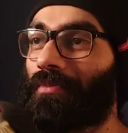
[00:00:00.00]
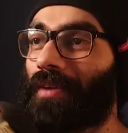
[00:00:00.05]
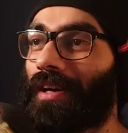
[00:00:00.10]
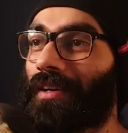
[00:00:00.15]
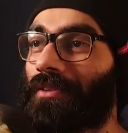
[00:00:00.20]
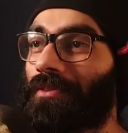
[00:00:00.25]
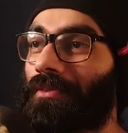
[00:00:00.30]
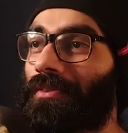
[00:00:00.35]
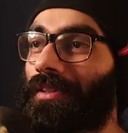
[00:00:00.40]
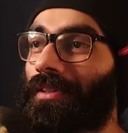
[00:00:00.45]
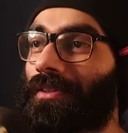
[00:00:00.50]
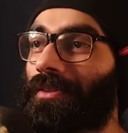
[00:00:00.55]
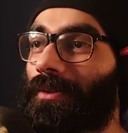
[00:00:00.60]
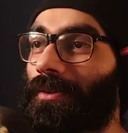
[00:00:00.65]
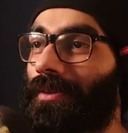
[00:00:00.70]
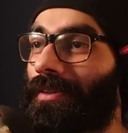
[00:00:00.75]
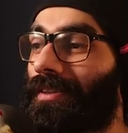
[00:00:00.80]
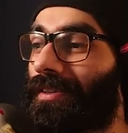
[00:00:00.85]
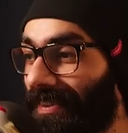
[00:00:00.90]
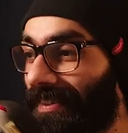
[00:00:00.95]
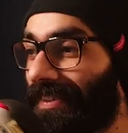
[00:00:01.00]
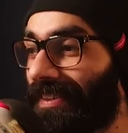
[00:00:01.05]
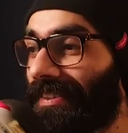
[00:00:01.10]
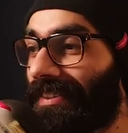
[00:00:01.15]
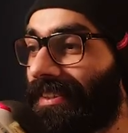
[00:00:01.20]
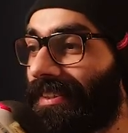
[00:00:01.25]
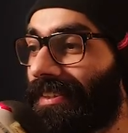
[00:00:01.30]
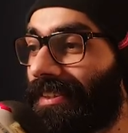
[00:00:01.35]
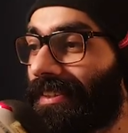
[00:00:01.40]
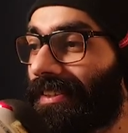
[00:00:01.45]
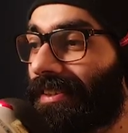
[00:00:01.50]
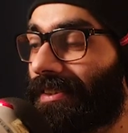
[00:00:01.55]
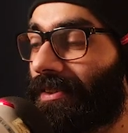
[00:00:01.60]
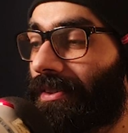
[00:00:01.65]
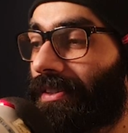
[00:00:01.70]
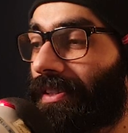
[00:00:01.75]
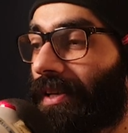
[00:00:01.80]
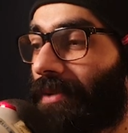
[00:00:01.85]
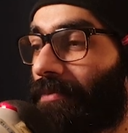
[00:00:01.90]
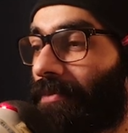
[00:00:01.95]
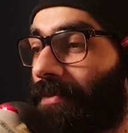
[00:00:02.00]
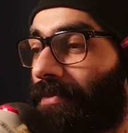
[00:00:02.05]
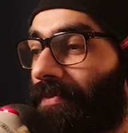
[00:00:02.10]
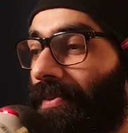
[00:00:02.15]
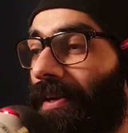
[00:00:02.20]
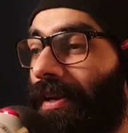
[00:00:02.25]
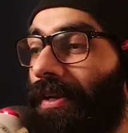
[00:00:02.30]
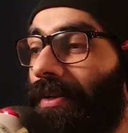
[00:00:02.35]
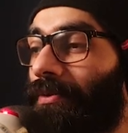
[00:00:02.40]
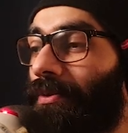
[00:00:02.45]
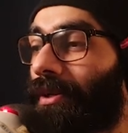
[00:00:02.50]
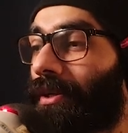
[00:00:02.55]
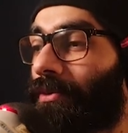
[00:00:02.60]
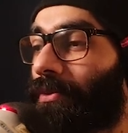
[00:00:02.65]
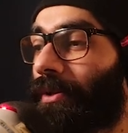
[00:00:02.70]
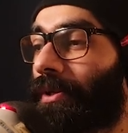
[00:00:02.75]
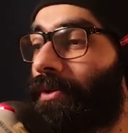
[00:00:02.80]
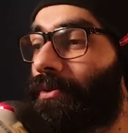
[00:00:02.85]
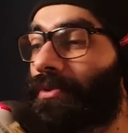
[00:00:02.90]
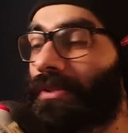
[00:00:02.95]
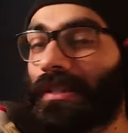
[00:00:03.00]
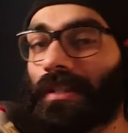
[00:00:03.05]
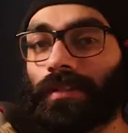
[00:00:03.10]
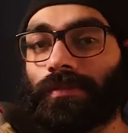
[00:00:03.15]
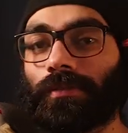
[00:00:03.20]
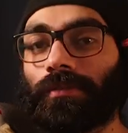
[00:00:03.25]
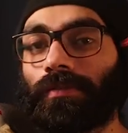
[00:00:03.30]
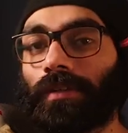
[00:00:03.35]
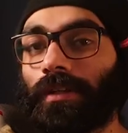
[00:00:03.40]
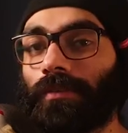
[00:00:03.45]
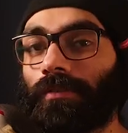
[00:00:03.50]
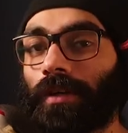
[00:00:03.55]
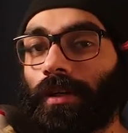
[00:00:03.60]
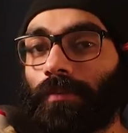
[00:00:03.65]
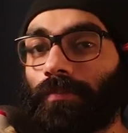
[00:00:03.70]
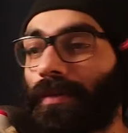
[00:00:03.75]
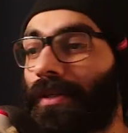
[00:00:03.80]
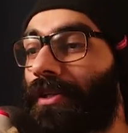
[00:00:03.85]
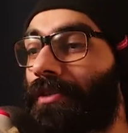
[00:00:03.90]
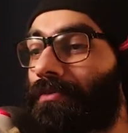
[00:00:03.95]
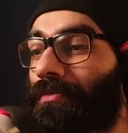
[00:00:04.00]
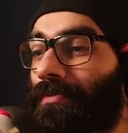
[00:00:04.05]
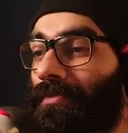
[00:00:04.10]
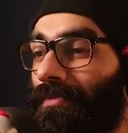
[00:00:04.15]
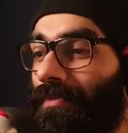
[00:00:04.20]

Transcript: back to In the Khud. This is December 5, 2022, 6:51 p.m.